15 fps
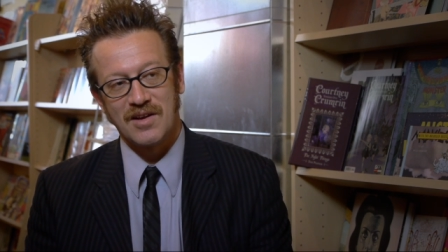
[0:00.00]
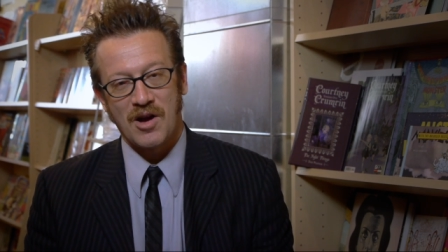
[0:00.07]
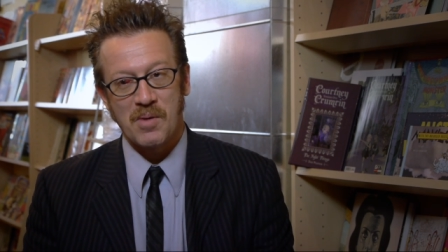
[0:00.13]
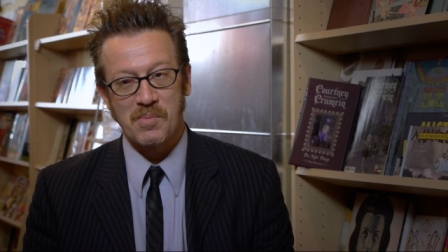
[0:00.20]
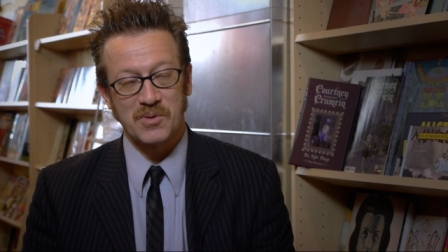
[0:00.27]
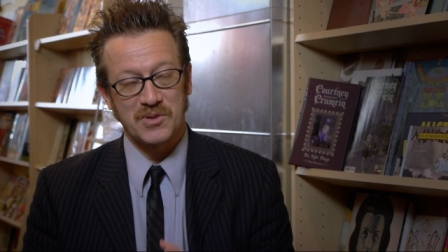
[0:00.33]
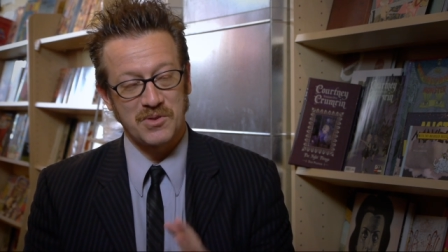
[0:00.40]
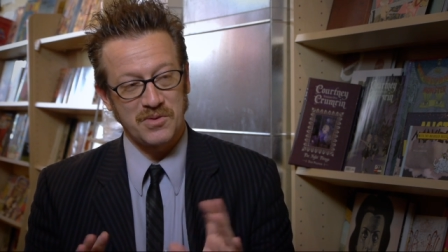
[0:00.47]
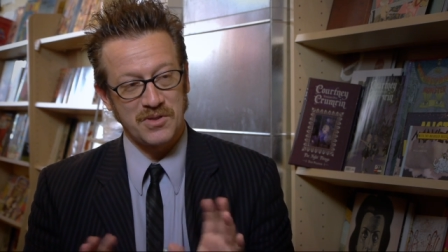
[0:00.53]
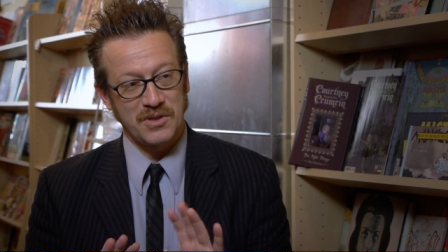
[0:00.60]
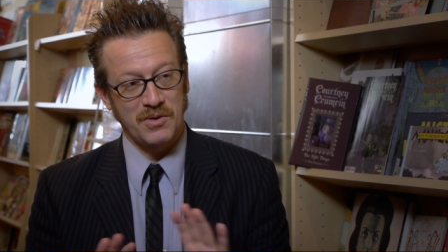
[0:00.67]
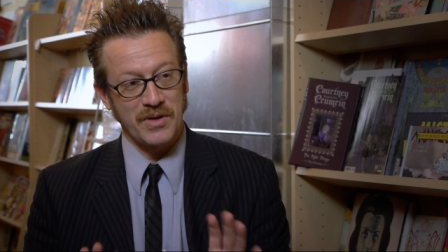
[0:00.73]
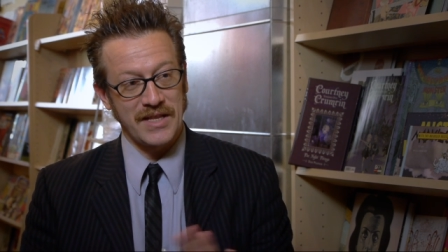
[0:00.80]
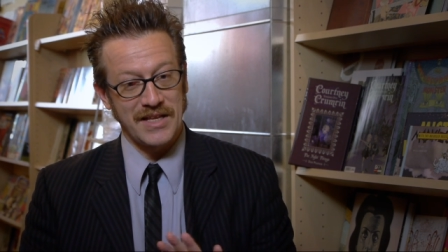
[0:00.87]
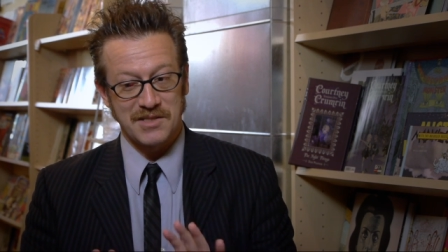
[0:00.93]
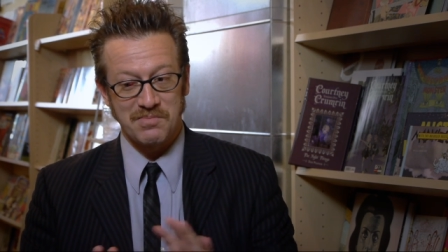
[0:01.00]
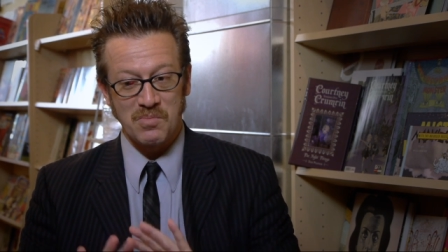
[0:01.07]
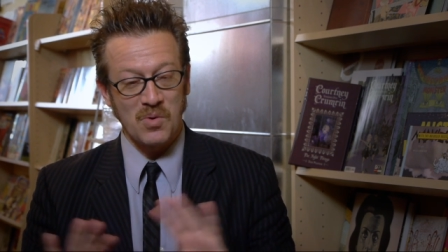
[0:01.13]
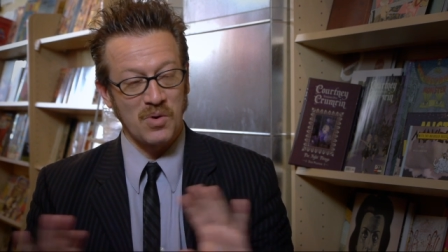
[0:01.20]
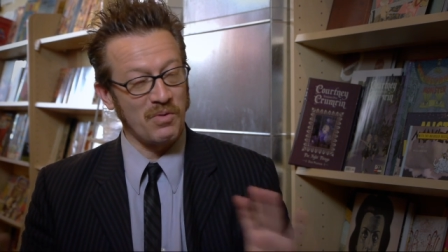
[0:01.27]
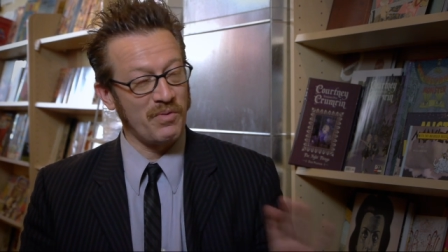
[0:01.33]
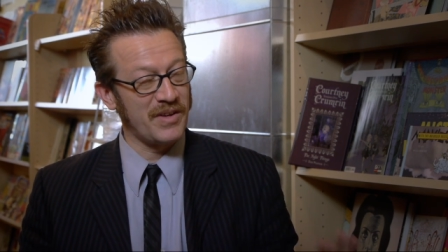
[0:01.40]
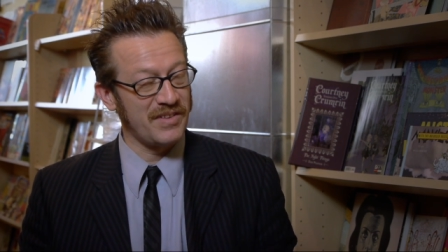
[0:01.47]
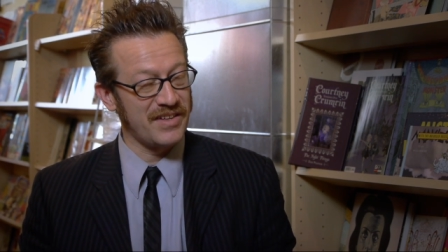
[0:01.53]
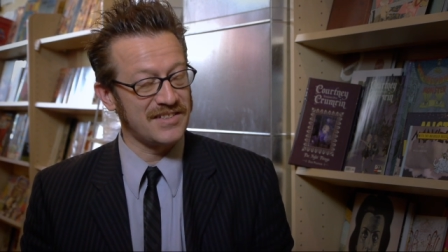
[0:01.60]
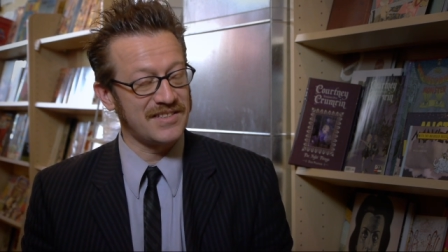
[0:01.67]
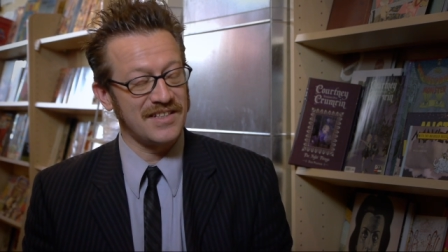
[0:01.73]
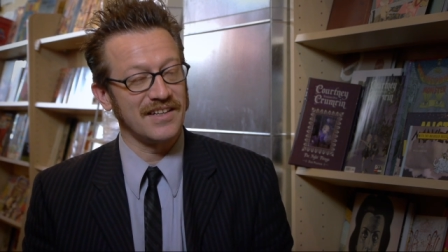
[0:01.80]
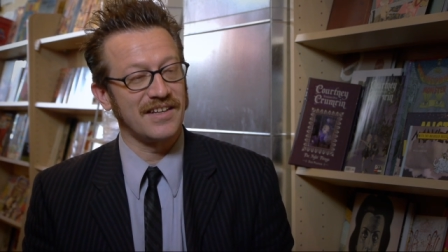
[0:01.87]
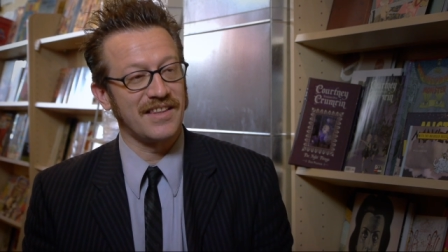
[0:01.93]
almost to a degree that's more
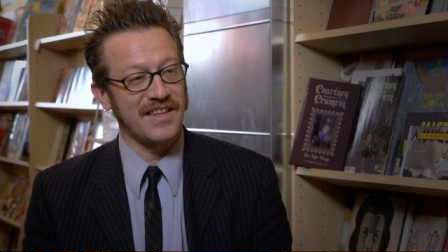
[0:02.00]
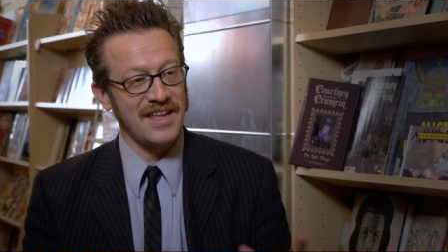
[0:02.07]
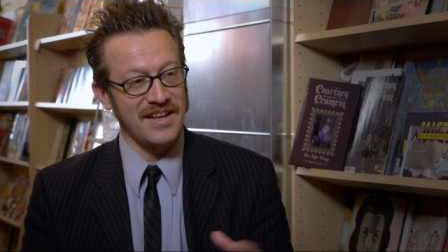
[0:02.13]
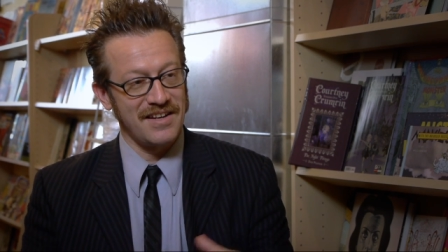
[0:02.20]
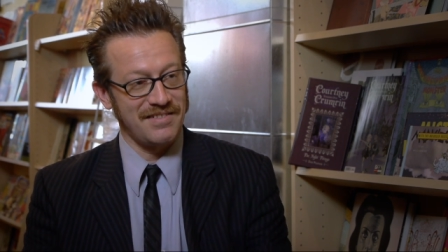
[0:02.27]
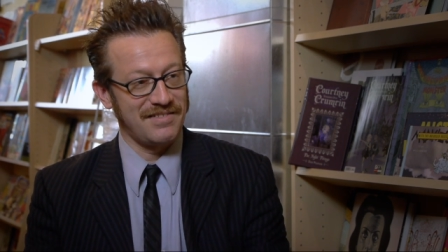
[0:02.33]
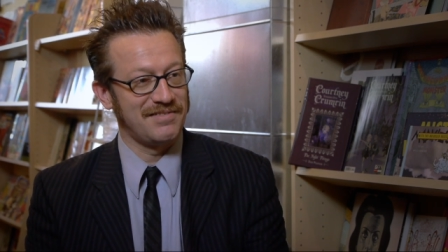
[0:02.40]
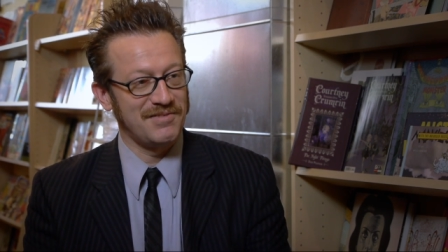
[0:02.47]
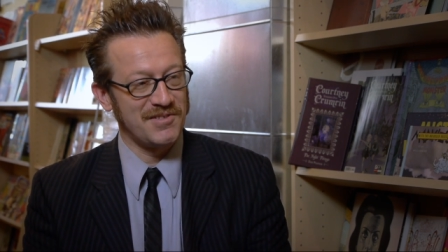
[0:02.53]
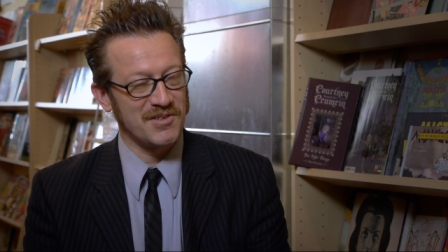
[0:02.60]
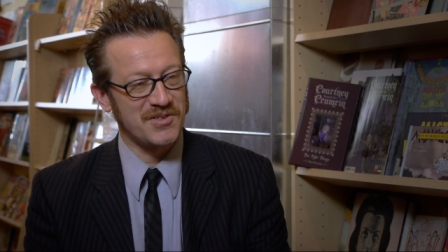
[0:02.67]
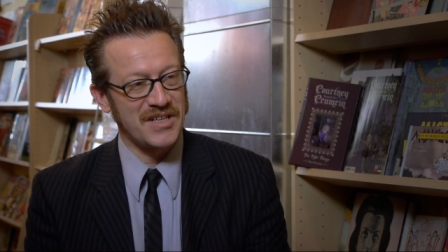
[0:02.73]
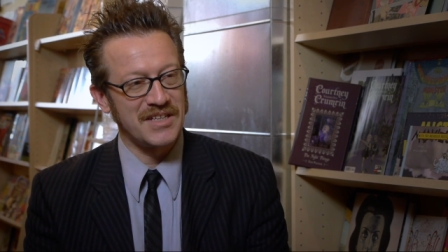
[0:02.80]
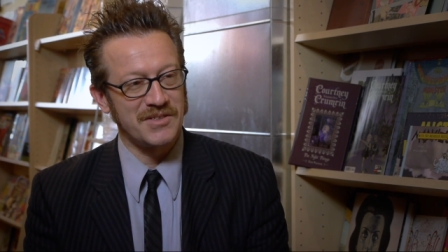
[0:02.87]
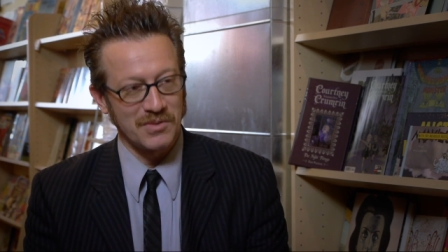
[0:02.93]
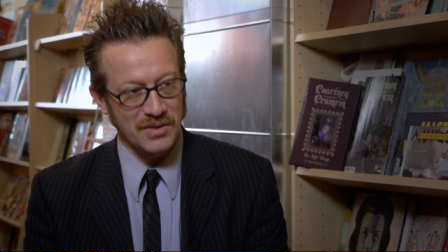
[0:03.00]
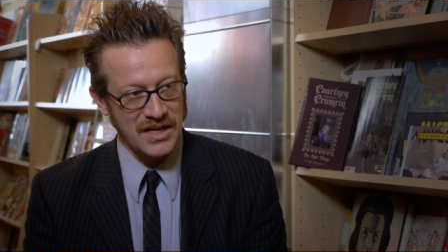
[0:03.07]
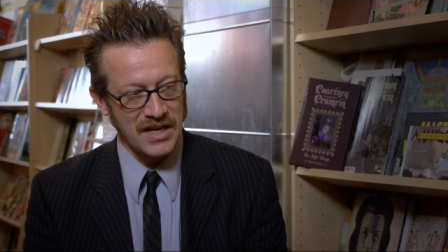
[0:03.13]
realistic than your central